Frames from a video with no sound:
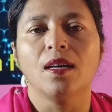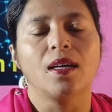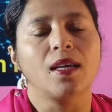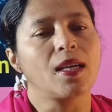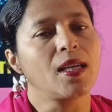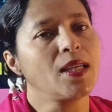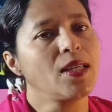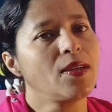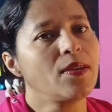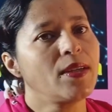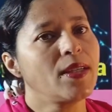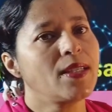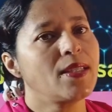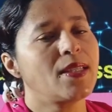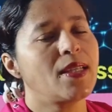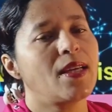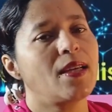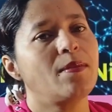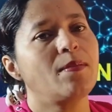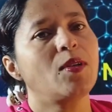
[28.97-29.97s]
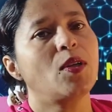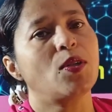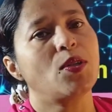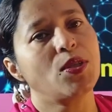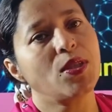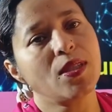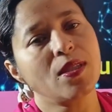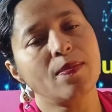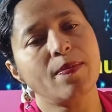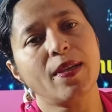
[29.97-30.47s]
In your exam,
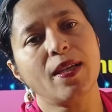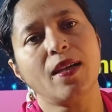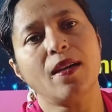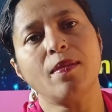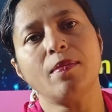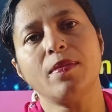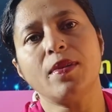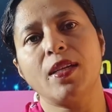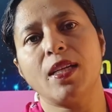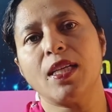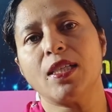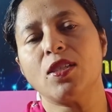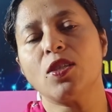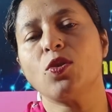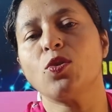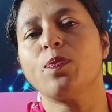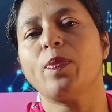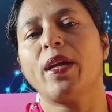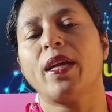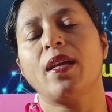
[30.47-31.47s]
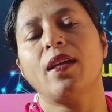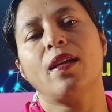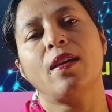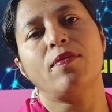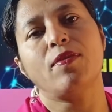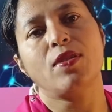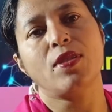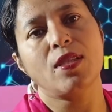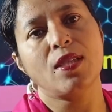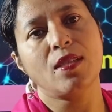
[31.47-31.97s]
questions may come related to packing
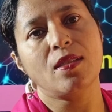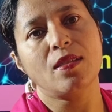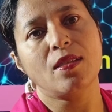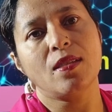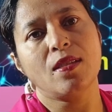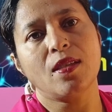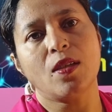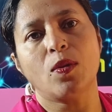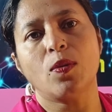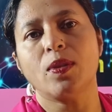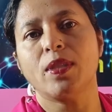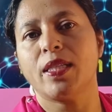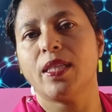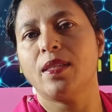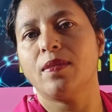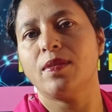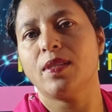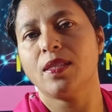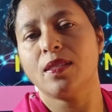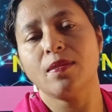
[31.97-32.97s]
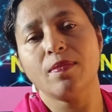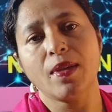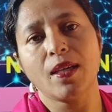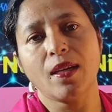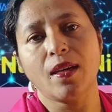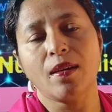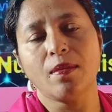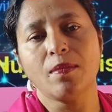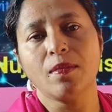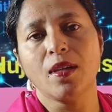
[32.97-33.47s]
efficiency, the whole derivation may
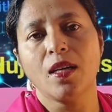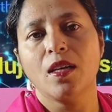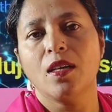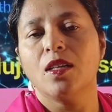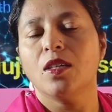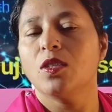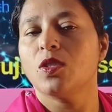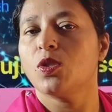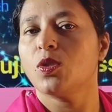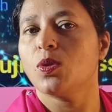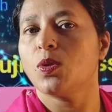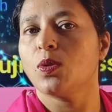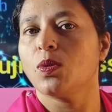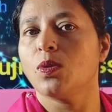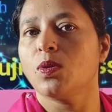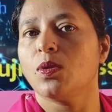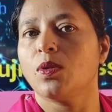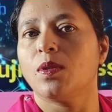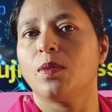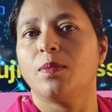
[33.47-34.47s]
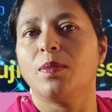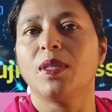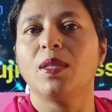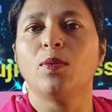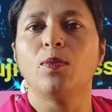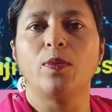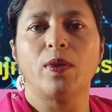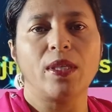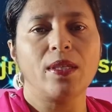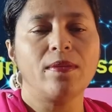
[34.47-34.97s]
come. So be
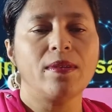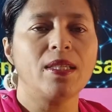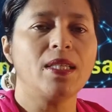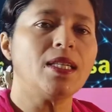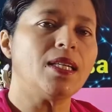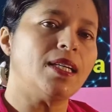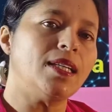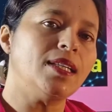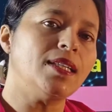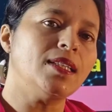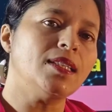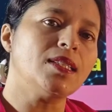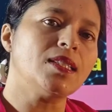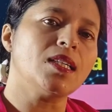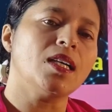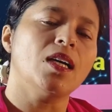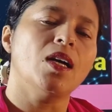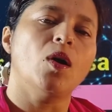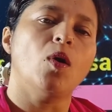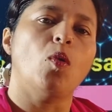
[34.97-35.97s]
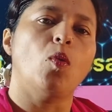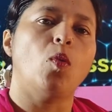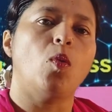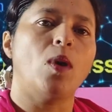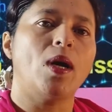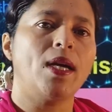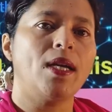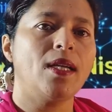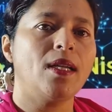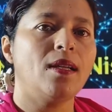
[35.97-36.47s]
very alert
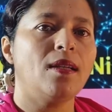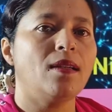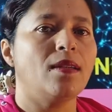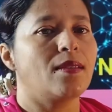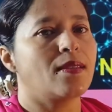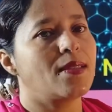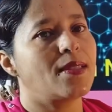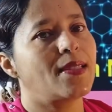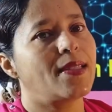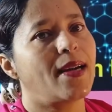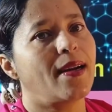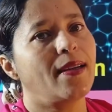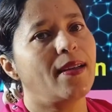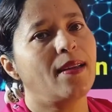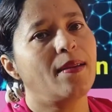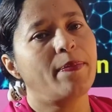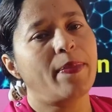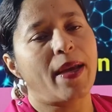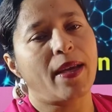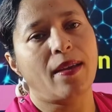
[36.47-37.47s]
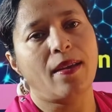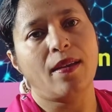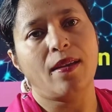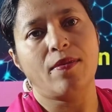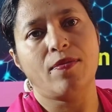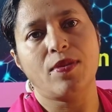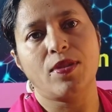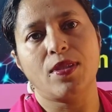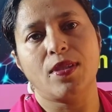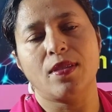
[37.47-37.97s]
while studying packing
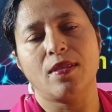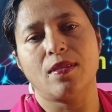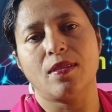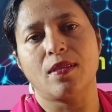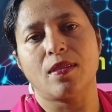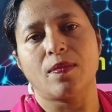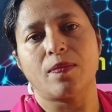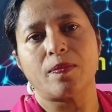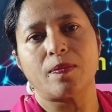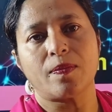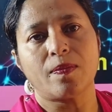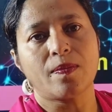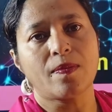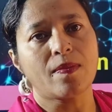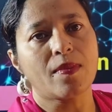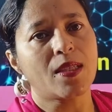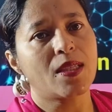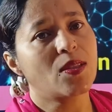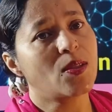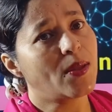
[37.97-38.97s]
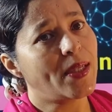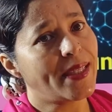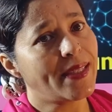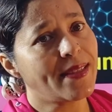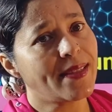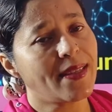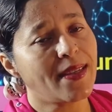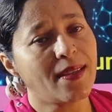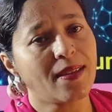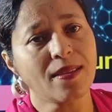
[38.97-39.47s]
efficiency. So let's
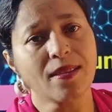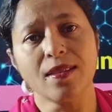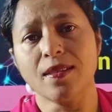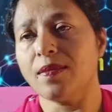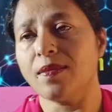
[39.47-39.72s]
start.